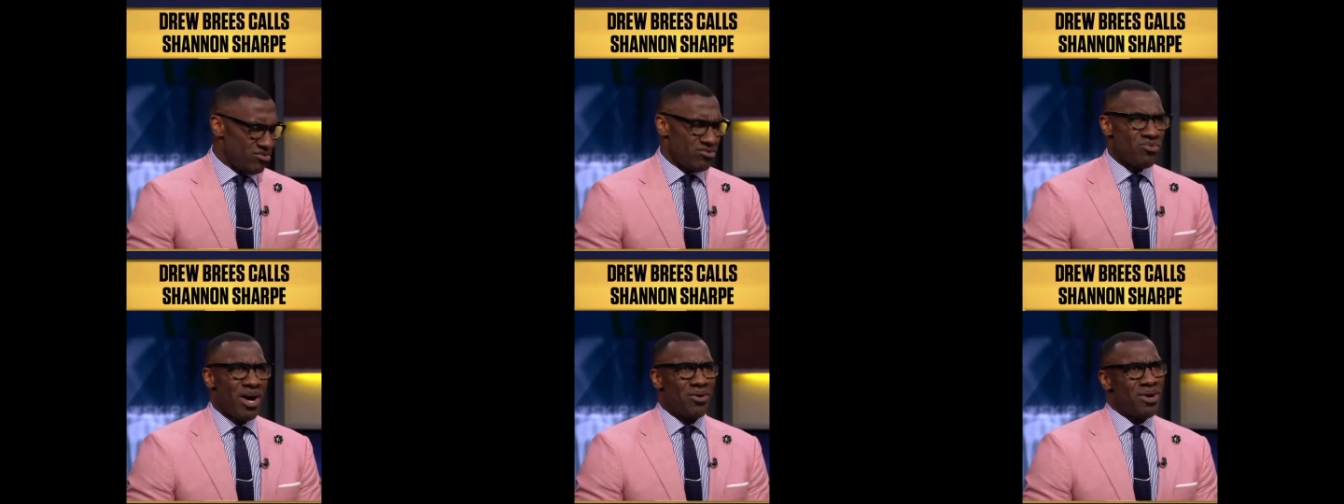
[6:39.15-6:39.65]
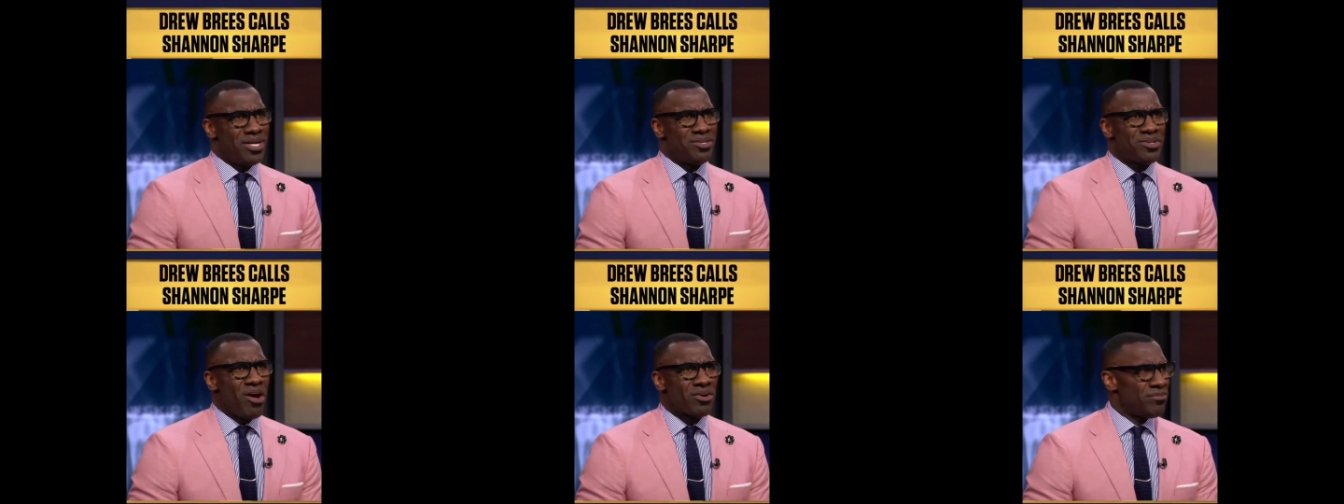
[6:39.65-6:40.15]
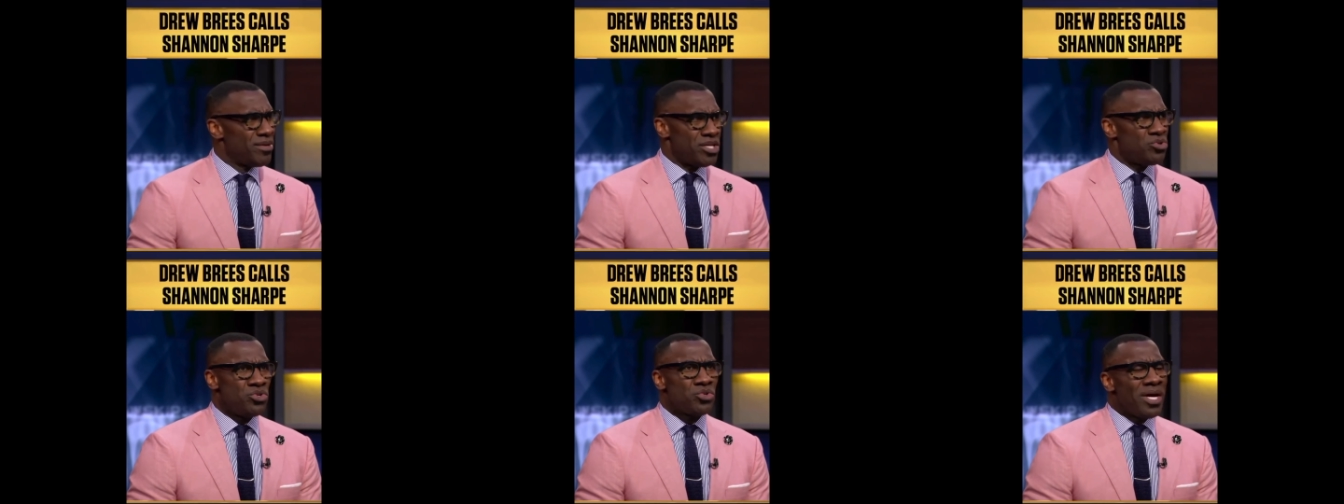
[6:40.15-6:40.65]
why are you talking to
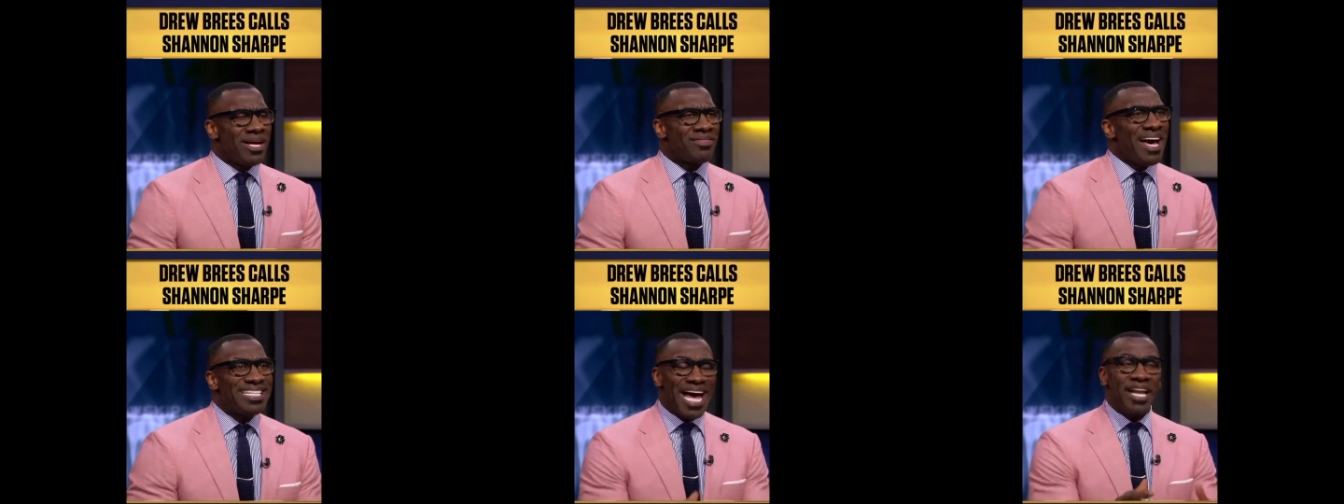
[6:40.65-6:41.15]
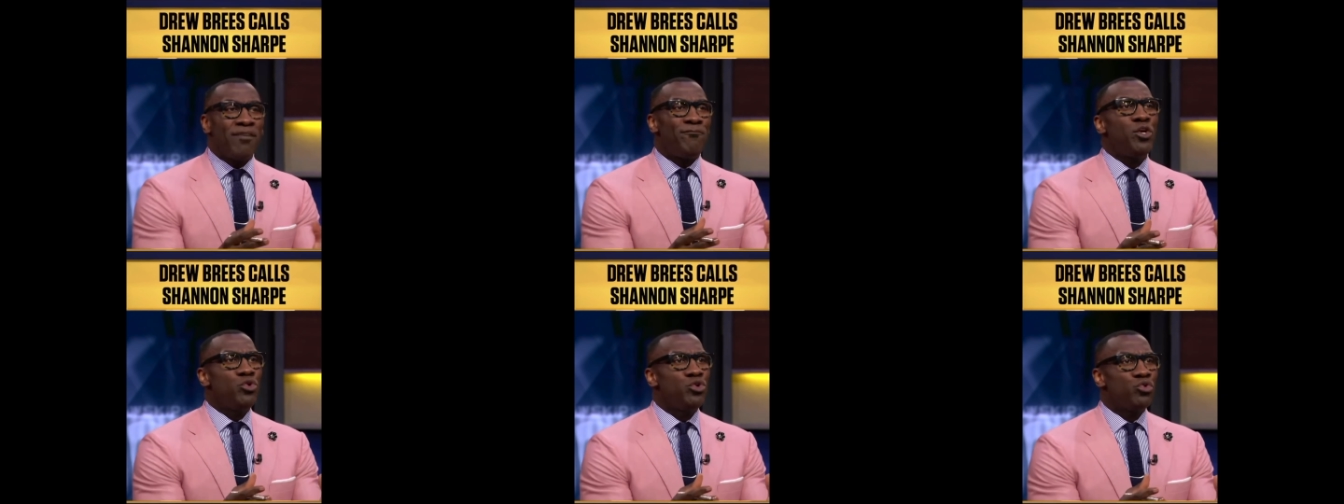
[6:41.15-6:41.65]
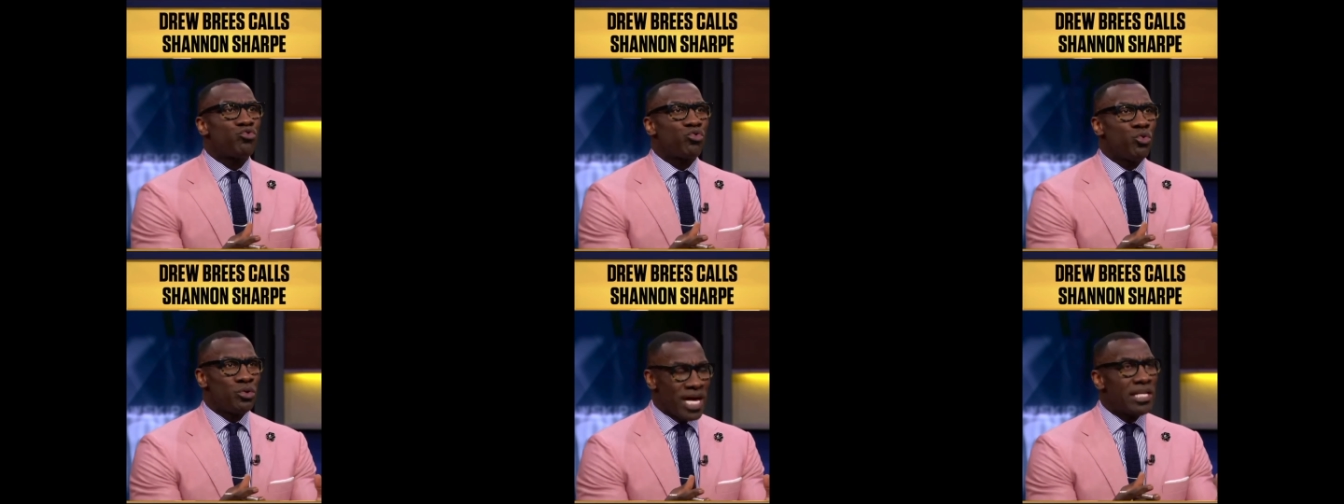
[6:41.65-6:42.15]
me? That's how they view you,
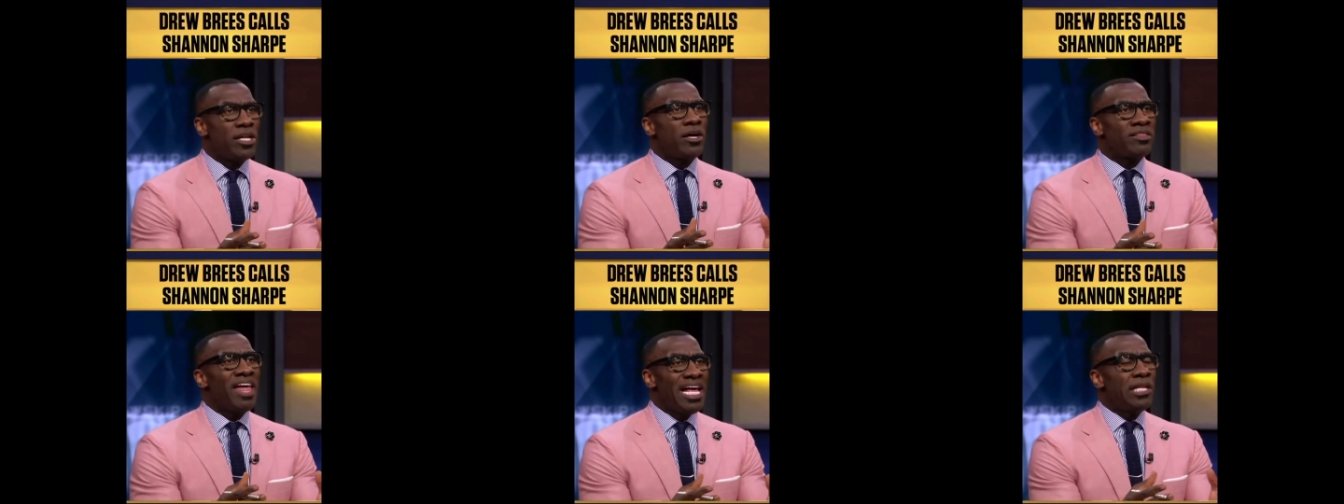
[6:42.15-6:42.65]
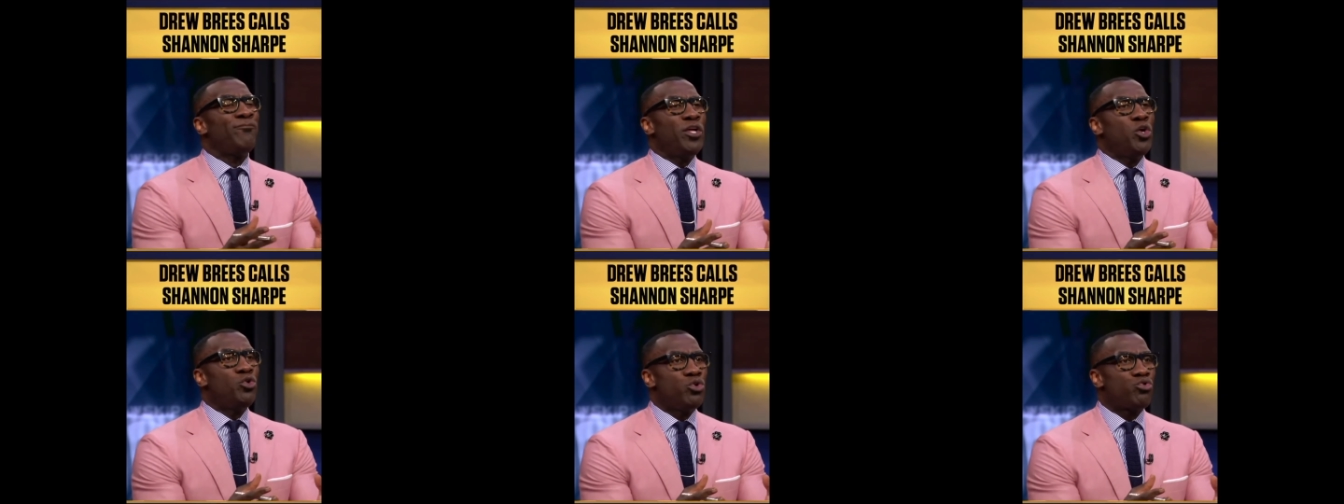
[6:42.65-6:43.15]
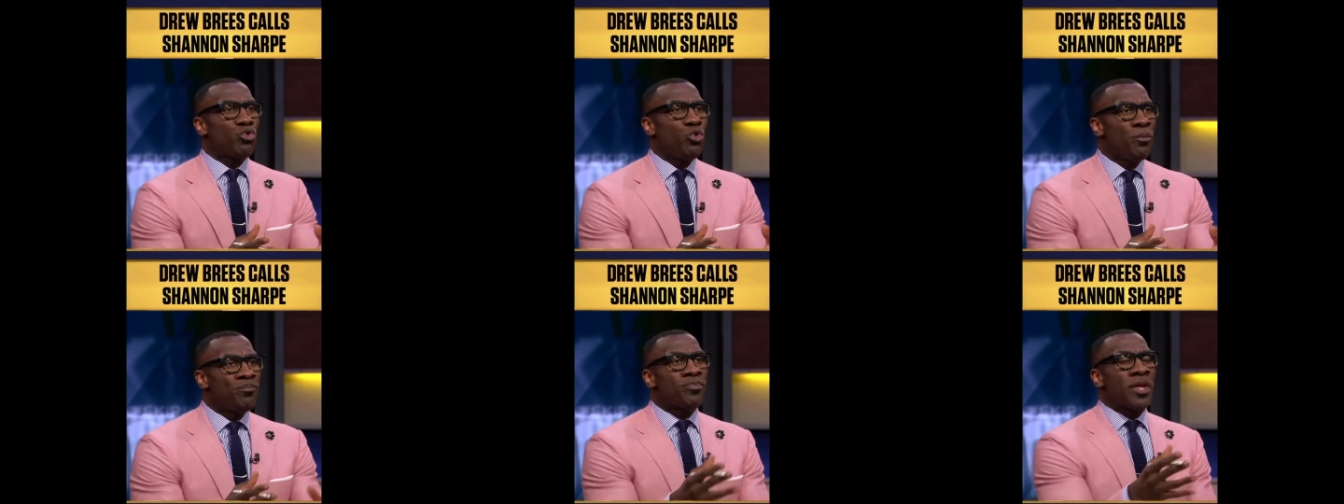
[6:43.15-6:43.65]
Drew. They view you,
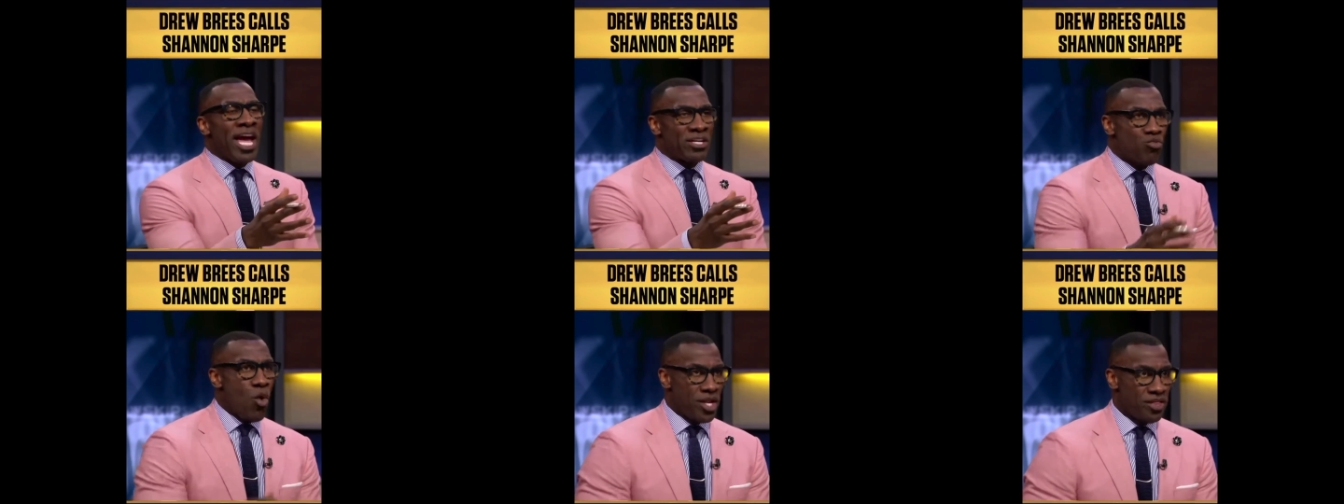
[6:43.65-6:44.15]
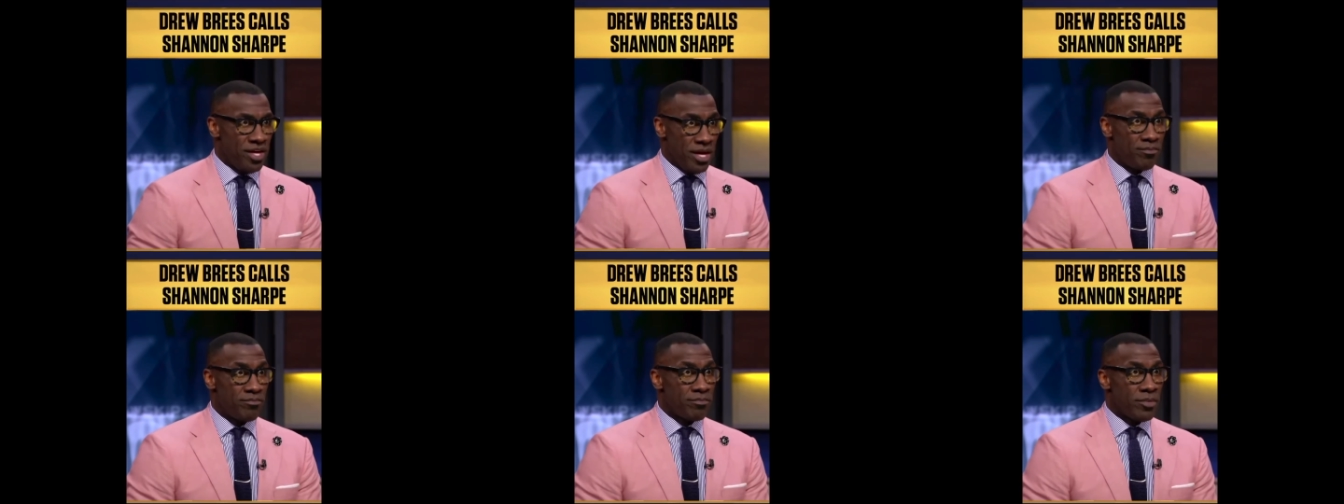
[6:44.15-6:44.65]
Drew, as one of them.